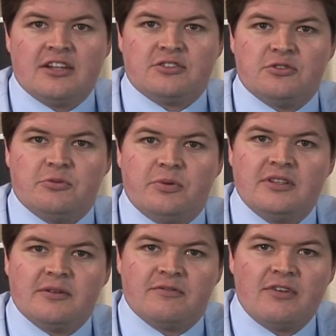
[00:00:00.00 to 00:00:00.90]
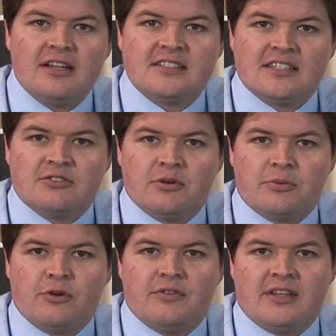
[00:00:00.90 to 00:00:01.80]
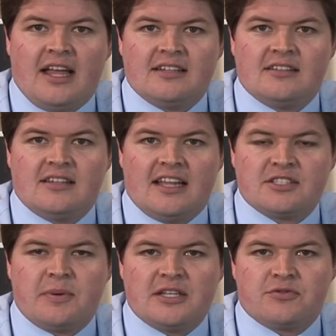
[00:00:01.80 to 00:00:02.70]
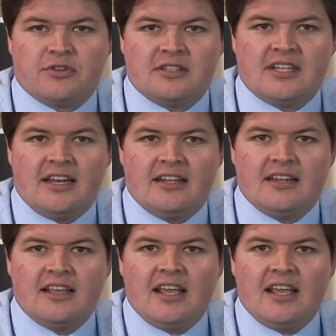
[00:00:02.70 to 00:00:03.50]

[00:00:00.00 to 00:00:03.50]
to put the funds into improving that space for the tenant.